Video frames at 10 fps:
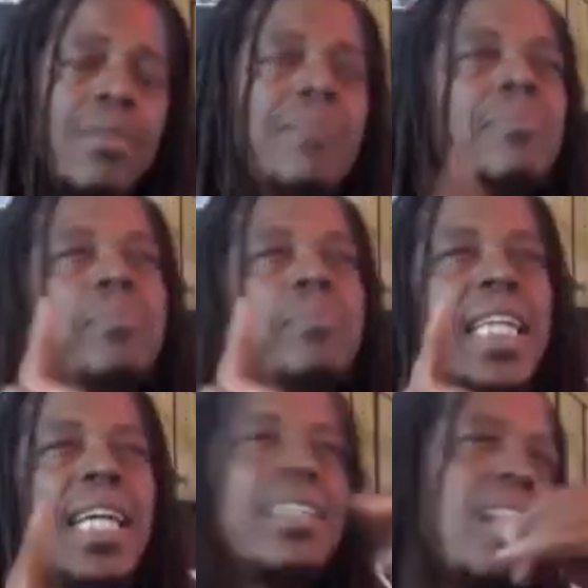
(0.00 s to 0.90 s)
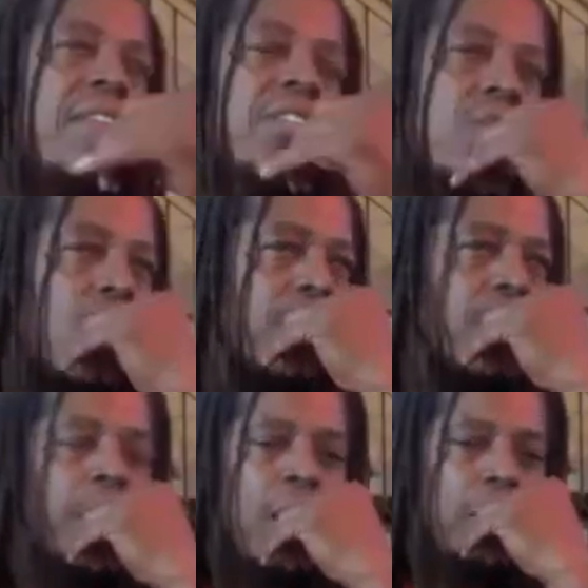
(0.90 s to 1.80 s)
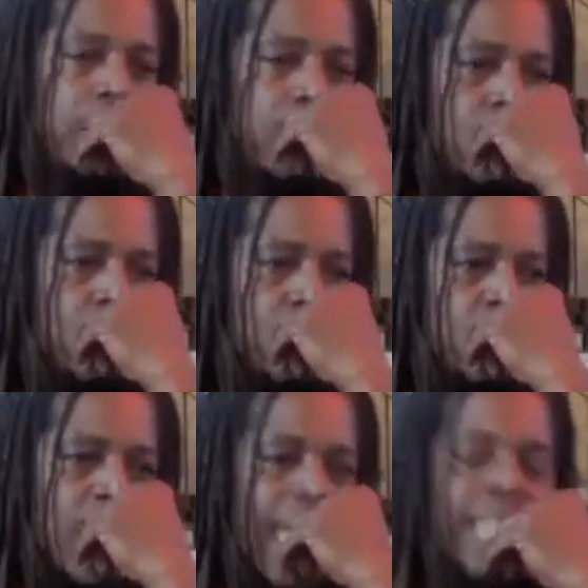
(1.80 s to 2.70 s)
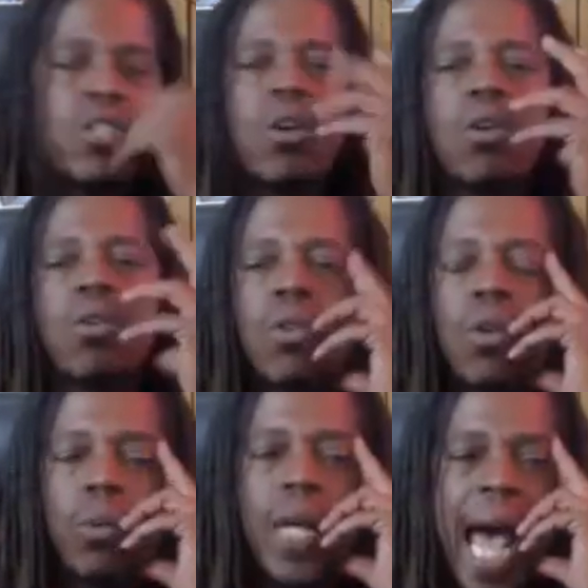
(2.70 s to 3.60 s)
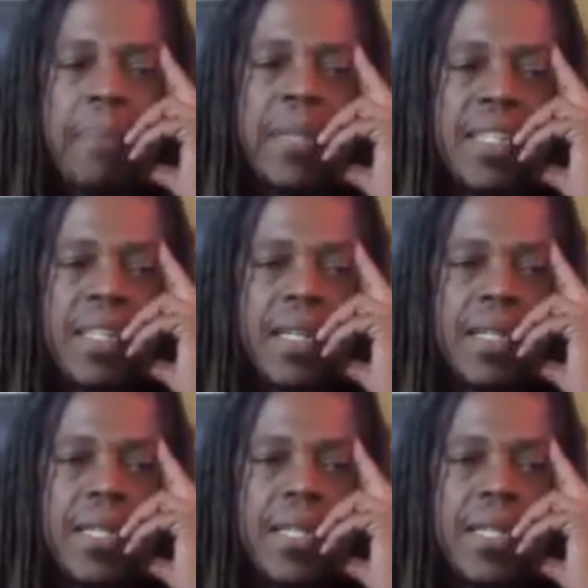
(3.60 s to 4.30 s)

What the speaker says: but again, it never solves the problem. And so what happens is,